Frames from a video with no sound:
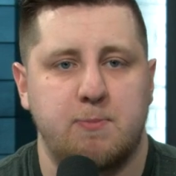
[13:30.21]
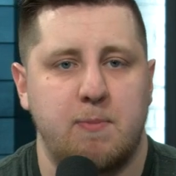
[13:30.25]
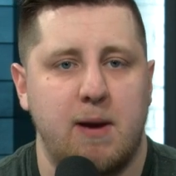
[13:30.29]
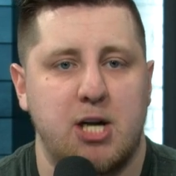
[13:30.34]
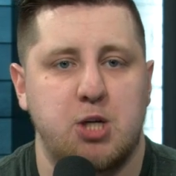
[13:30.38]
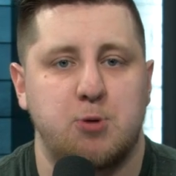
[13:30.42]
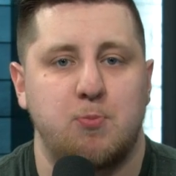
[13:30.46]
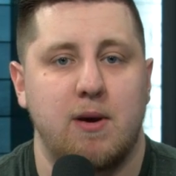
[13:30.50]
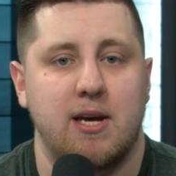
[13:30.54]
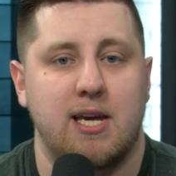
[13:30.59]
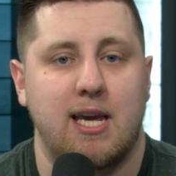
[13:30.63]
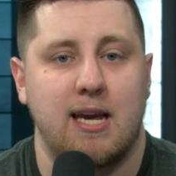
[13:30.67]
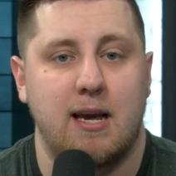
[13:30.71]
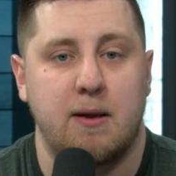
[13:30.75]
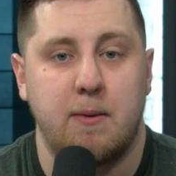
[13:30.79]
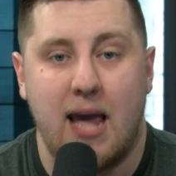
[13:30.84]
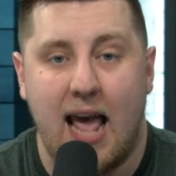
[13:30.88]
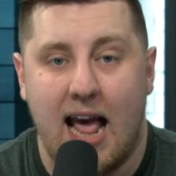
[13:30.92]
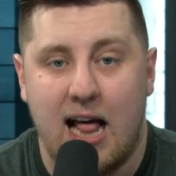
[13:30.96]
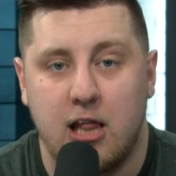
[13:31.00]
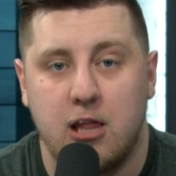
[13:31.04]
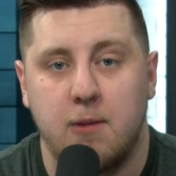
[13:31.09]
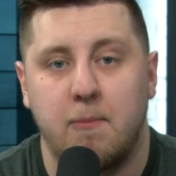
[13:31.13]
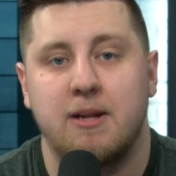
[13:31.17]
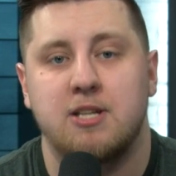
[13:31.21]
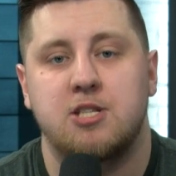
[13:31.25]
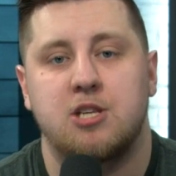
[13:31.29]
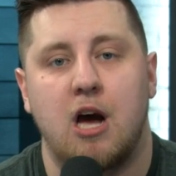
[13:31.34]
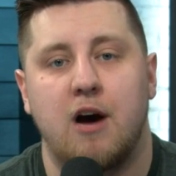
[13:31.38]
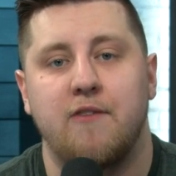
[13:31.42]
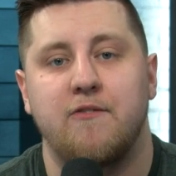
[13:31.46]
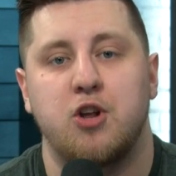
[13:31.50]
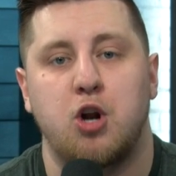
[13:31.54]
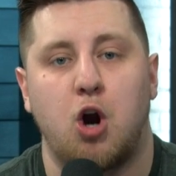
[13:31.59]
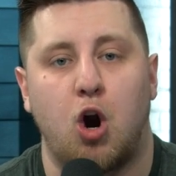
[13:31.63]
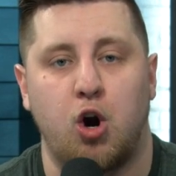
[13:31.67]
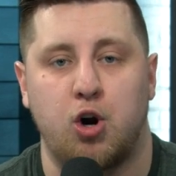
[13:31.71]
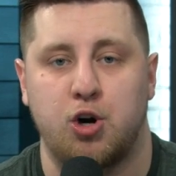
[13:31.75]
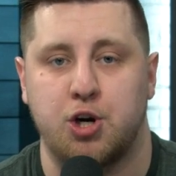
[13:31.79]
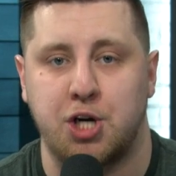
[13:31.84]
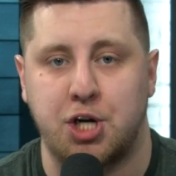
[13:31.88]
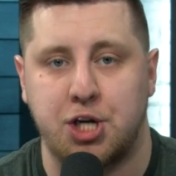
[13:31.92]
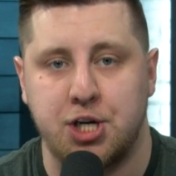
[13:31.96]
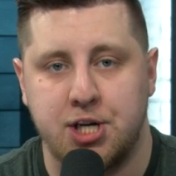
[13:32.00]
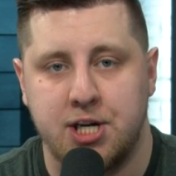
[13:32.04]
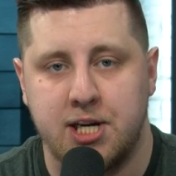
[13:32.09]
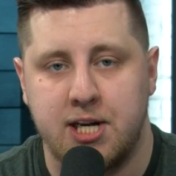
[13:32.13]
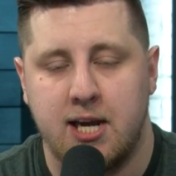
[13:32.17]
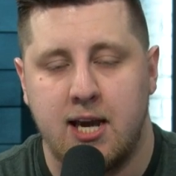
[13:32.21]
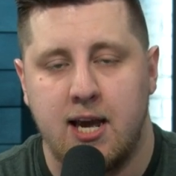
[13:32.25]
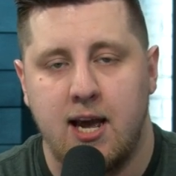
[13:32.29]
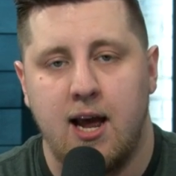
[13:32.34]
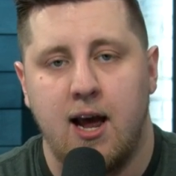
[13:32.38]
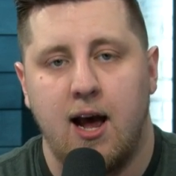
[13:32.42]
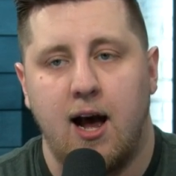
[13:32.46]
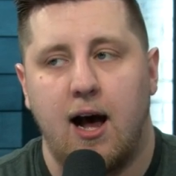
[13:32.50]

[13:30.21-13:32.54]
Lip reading: matchmaking elements of it are good.